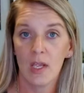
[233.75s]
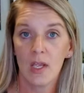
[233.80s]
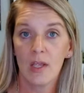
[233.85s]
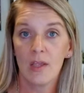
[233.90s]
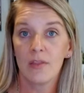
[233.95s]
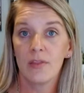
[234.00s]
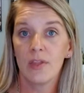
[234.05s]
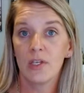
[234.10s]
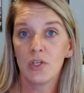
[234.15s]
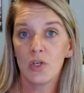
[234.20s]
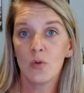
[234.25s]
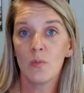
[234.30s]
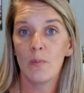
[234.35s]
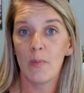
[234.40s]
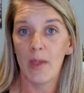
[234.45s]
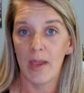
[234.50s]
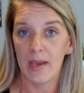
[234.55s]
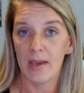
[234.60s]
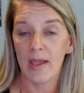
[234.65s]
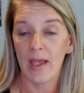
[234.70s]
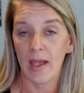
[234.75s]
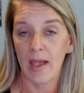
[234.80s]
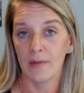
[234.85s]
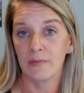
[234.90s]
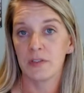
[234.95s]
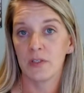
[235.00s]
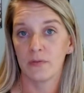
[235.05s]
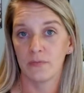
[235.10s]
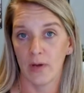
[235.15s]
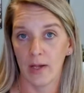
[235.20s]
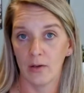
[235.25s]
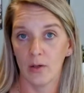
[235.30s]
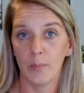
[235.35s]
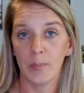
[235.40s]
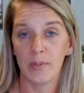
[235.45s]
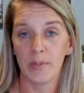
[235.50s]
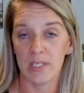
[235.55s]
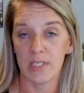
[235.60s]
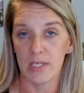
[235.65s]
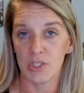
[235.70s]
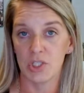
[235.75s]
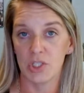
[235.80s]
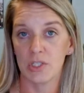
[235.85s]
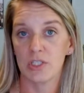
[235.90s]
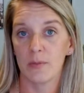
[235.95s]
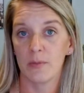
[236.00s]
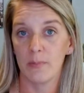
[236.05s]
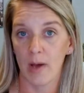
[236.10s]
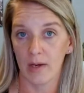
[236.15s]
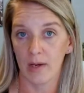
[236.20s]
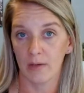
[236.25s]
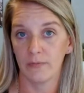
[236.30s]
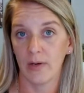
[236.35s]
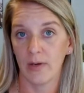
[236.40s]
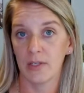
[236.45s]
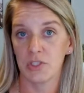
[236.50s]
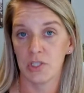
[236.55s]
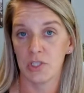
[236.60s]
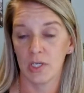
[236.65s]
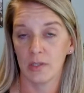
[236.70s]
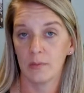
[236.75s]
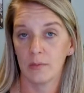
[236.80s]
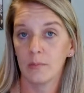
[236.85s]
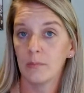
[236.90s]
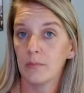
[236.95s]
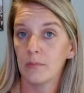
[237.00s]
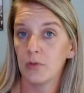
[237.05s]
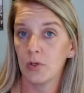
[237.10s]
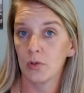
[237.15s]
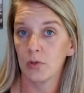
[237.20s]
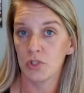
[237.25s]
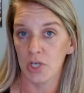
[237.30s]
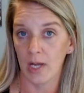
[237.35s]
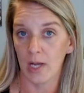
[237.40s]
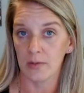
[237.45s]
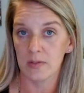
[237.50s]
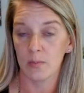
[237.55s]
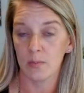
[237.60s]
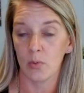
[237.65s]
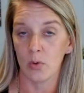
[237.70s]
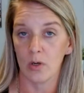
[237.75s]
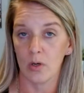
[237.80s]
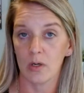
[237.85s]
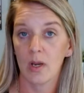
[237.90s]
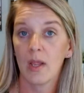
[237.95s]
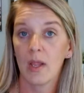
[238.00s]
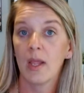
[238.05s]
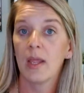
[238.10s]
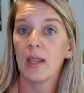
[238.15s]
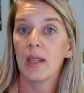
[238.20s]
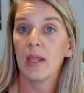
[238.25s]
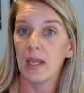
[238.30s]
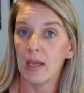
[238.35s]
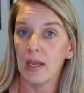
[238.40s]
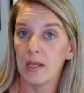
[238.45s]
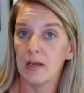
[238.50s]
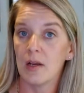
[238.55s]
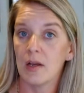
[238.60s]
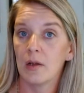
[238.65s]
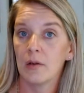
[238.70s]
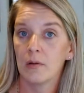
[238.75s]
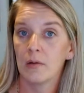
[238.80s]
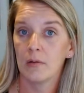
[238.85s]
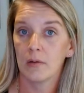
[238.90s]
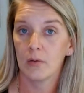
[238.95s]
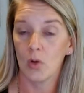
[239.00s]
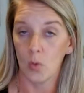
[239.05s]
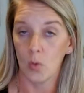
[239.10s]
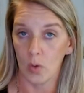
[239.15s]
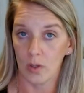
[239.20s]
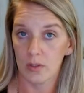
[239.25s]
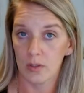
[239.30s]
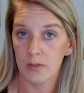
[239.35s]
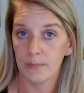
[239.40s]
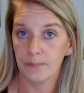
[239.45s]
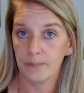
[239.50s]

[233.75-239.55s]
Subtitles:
then you may have to file a petition to modify your child support in court.